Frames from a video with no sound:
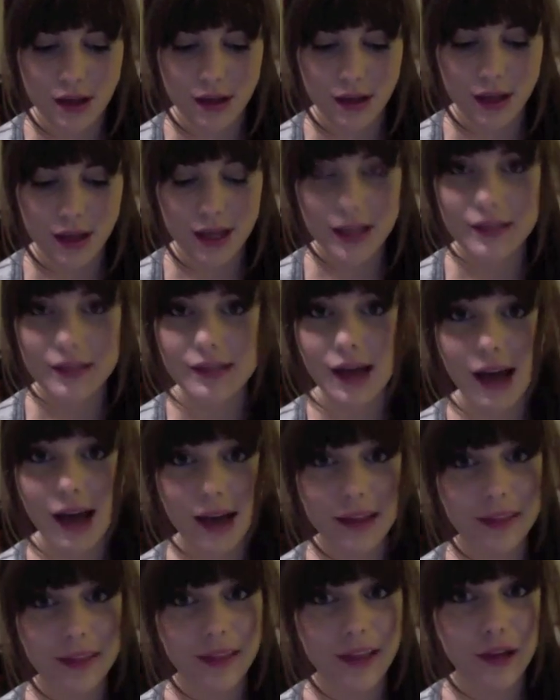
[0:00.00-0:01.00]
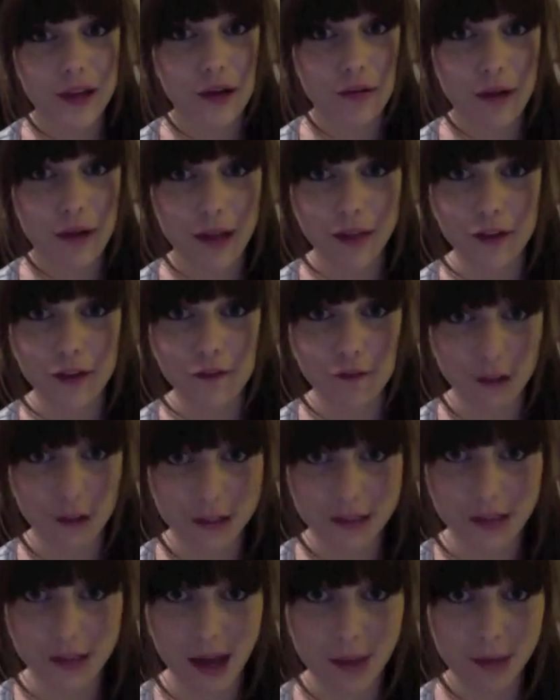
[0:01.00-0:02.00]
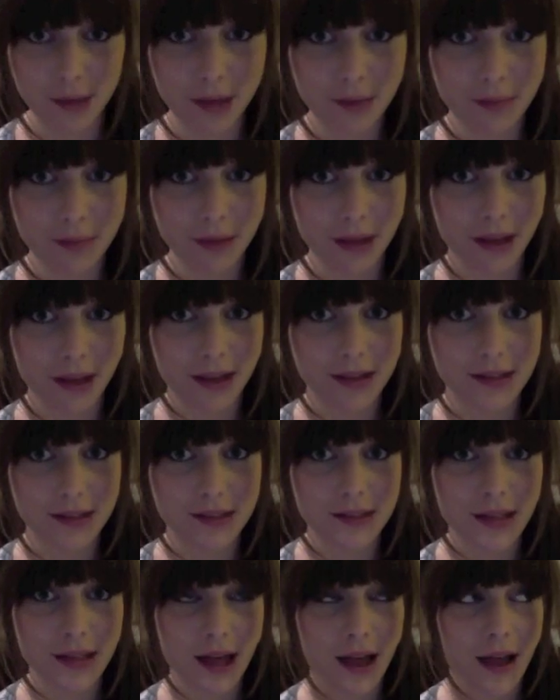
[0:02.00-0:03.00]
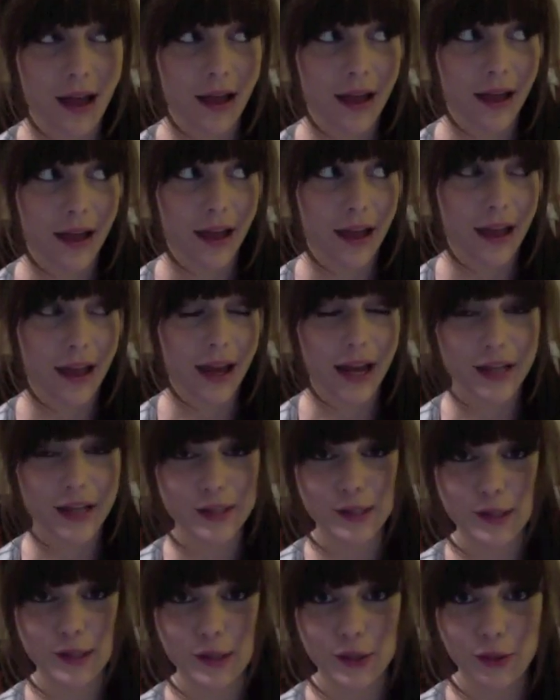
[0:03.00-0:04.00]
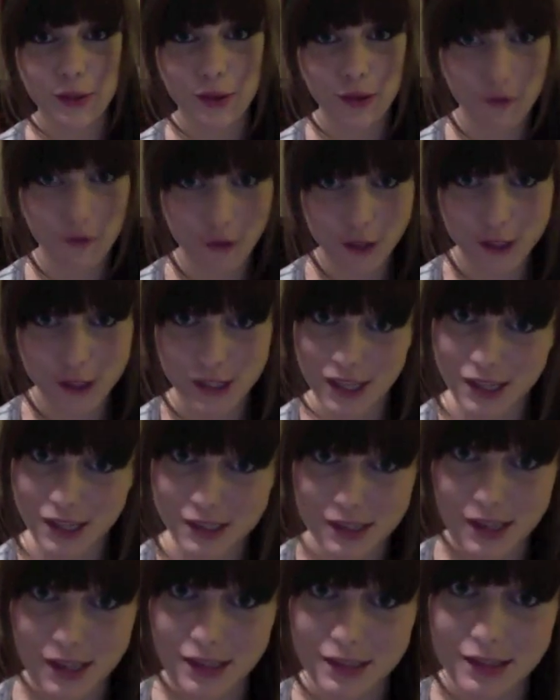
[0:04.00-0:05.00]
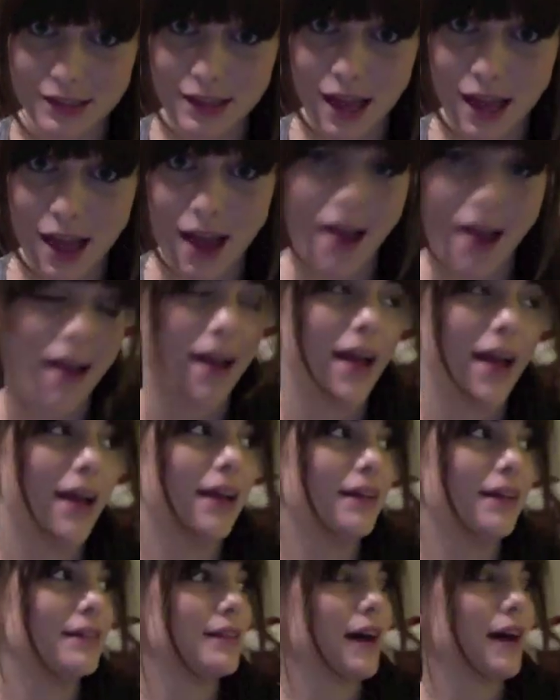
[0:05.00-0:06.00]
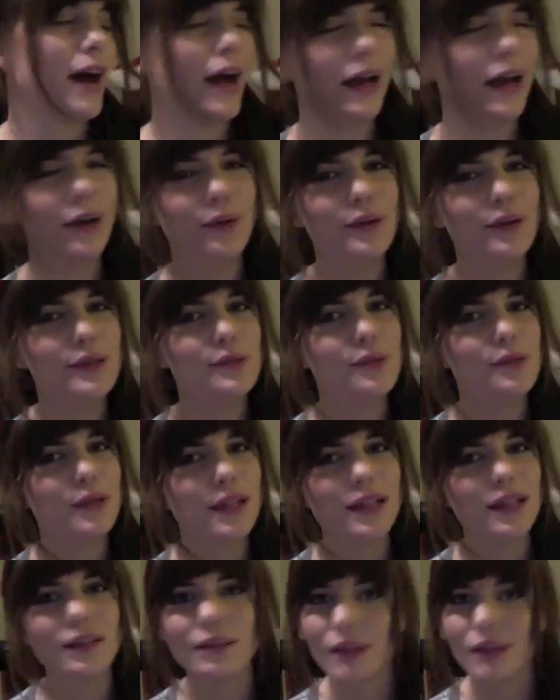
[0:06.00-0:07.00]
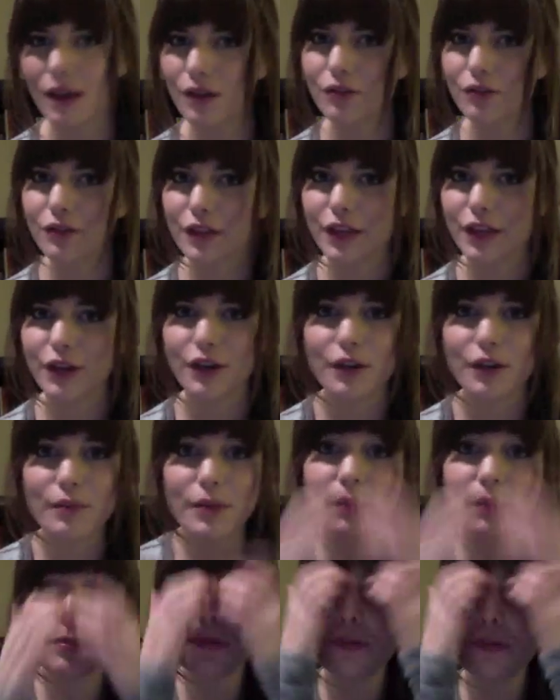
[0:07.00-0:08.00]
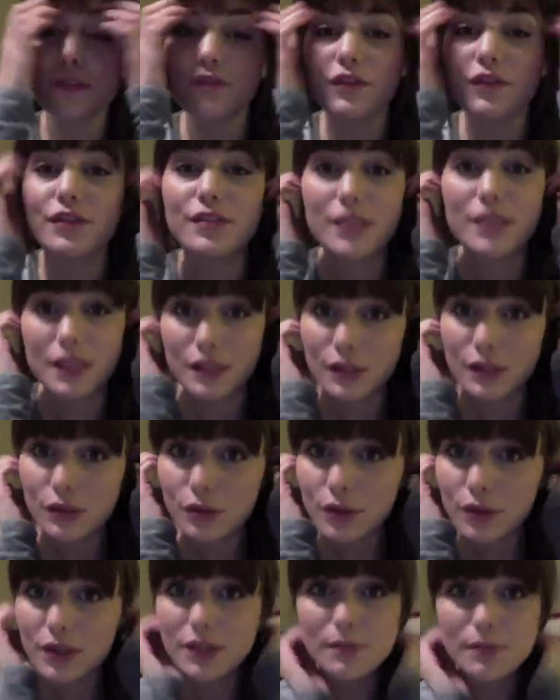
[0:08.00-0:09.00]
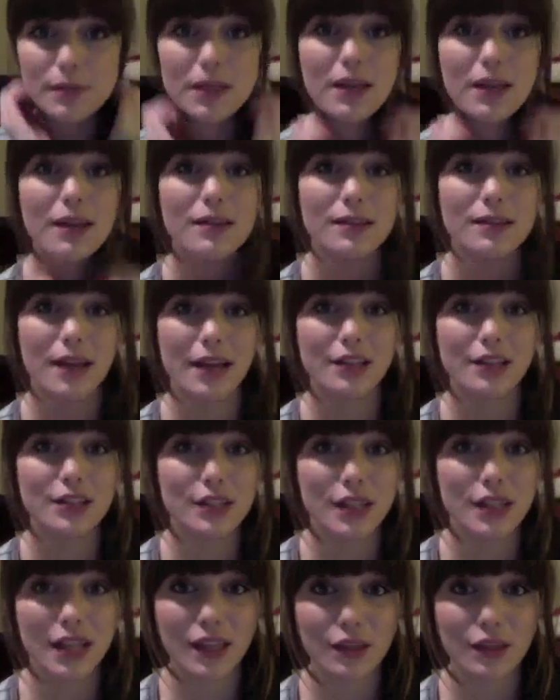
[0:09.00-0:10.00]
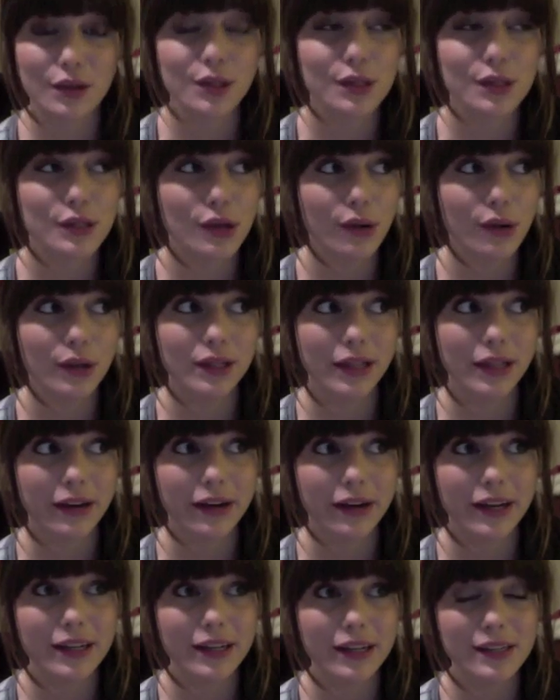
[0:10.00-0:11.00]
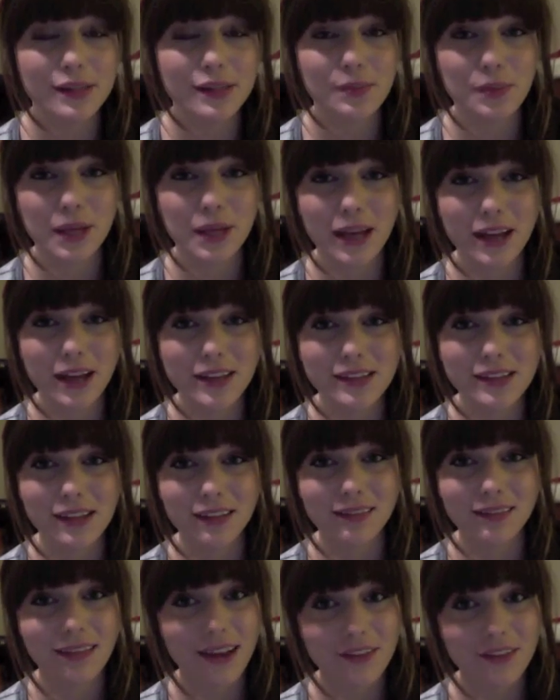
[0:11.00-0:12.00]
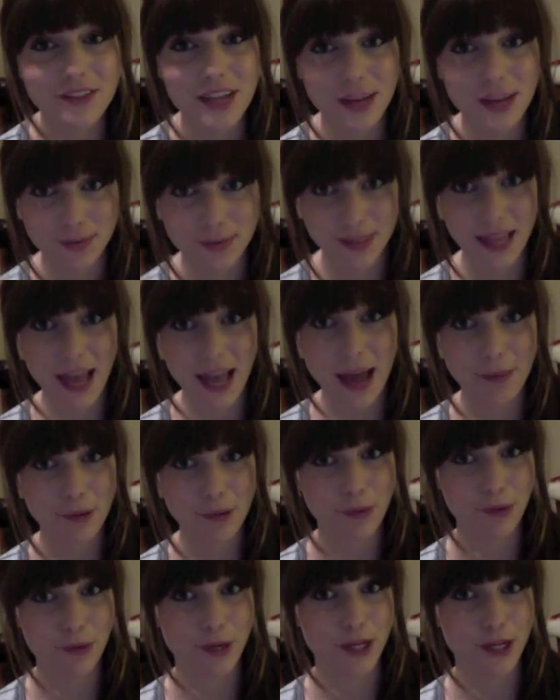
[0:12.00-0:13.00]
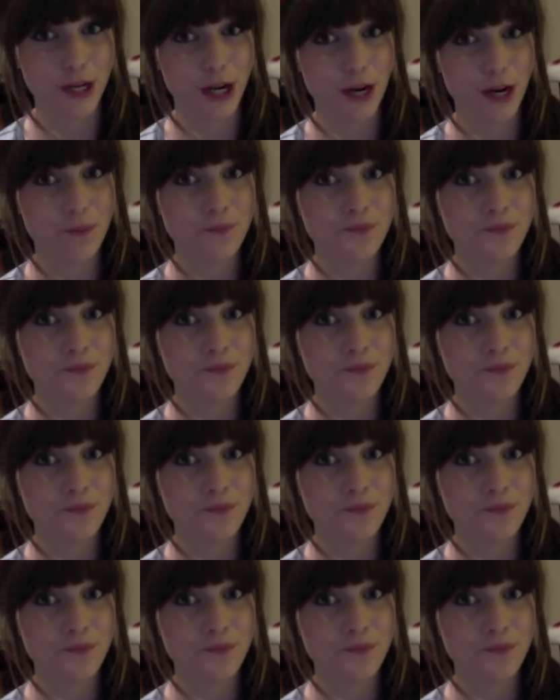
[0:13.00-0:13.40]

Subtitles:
is, I think, a rather fun topic because it has to do with first kisses. And I always really love hearing people's first kiss stories because I just think they're so hilarious, because a lot of times they happen when you're